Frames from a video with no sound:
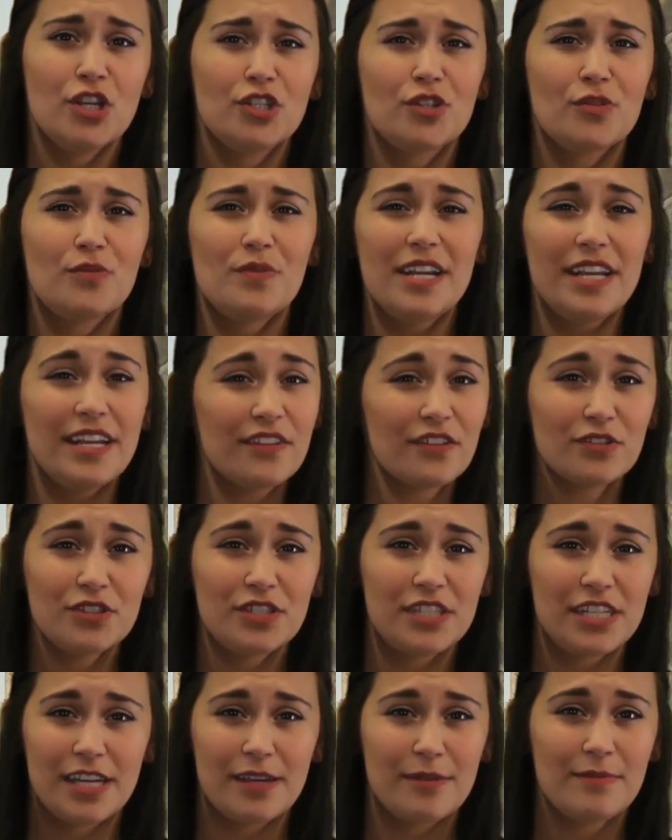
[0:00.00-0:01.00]
so neither
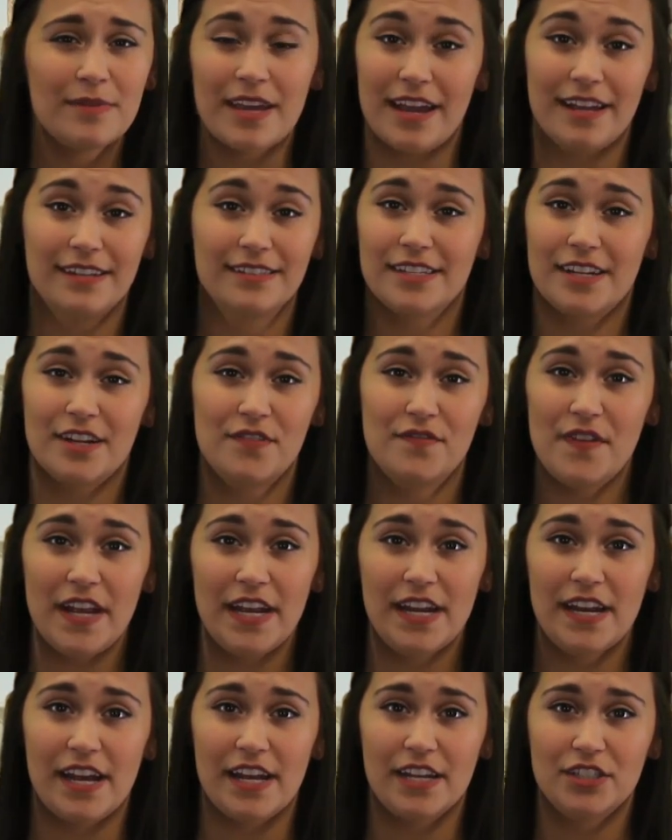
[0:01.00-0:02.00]
team gains an
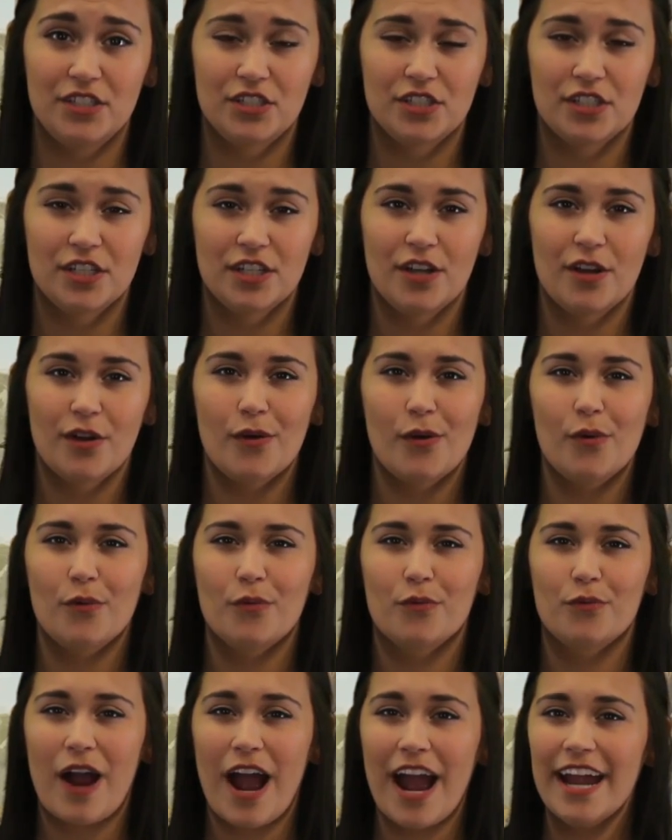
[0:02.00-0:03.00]
advantage.
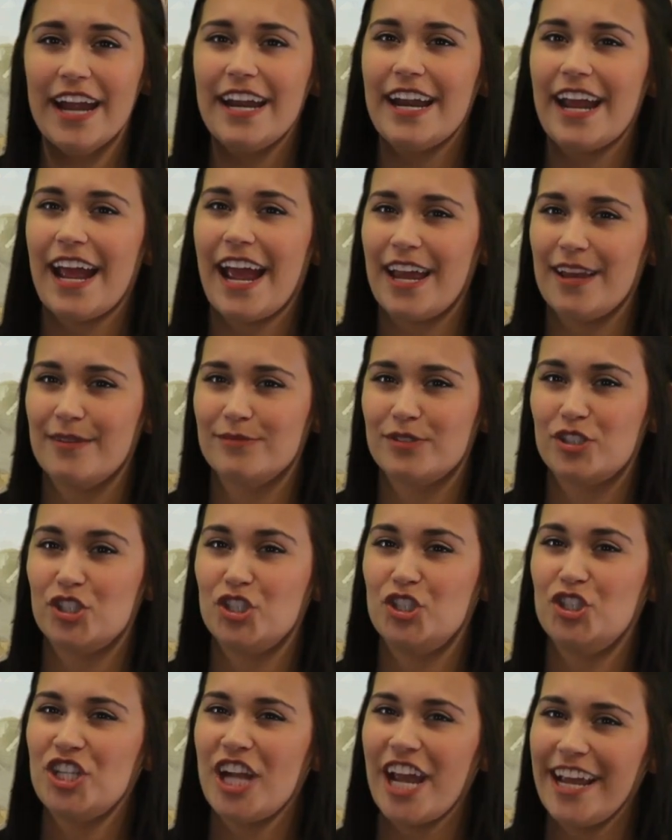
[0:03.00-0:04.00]
Riot aims to
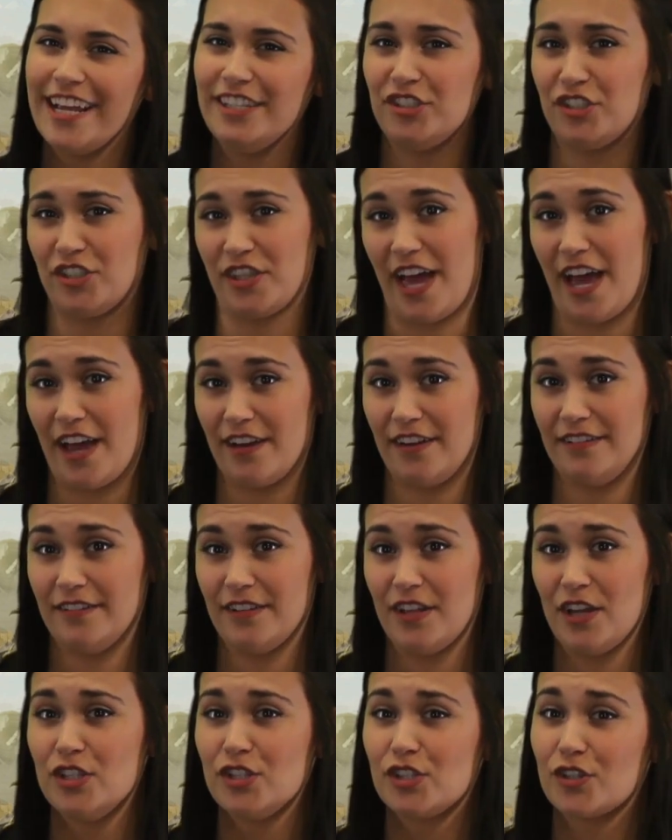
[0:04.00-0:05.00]
change that.
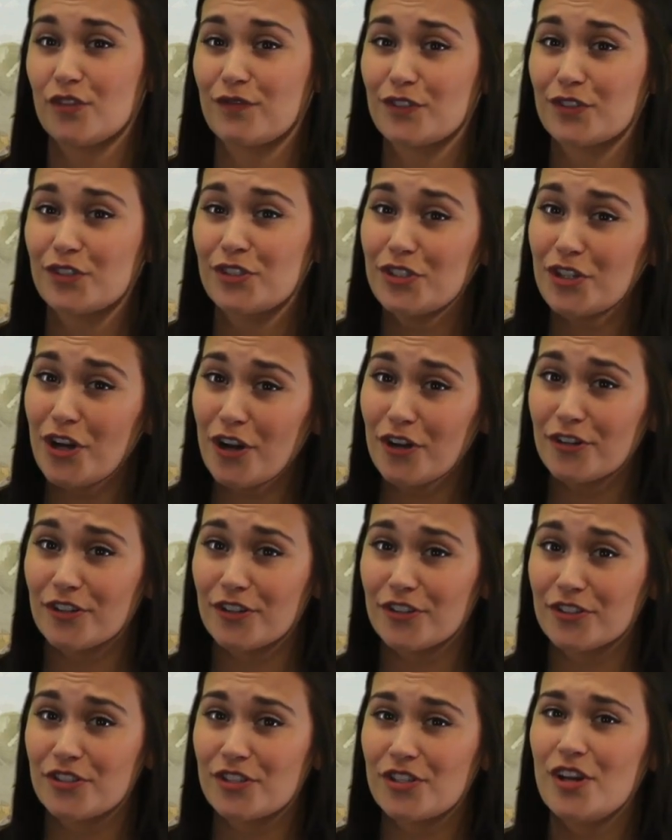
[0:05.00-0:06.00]
So for
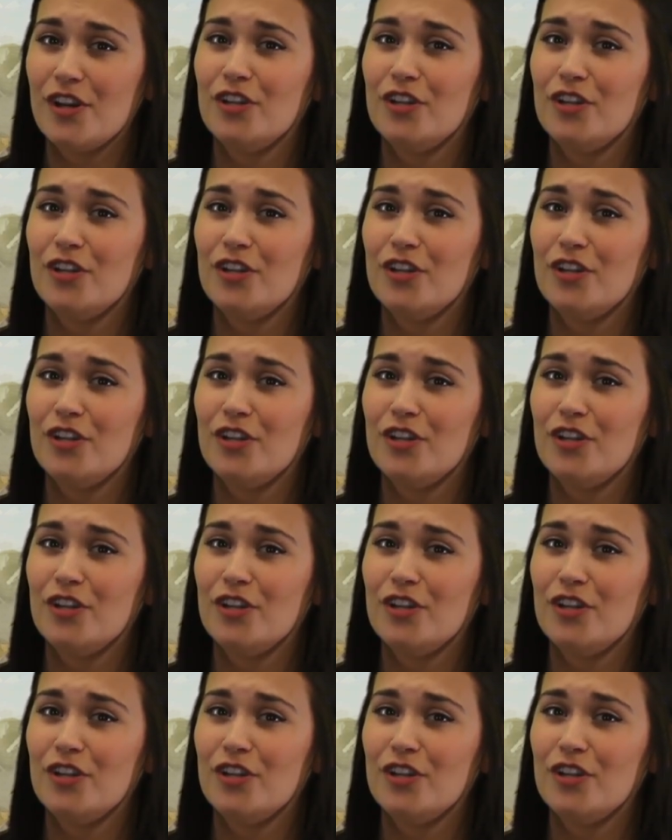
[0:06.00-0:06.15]
starters,